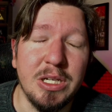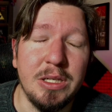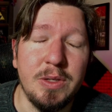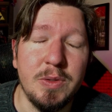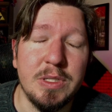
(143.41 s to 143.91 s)
and
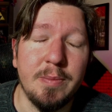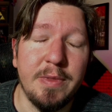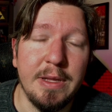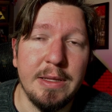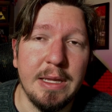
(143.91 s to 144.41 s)
use
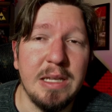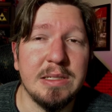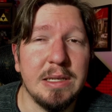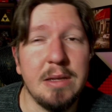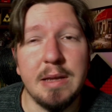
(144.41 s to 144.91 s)
something that
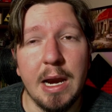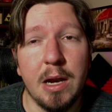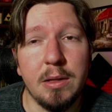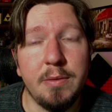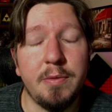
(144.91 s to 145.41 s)
isn't
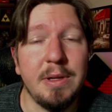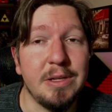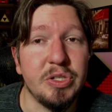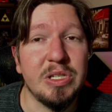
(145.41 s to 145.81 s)
entirely free, there's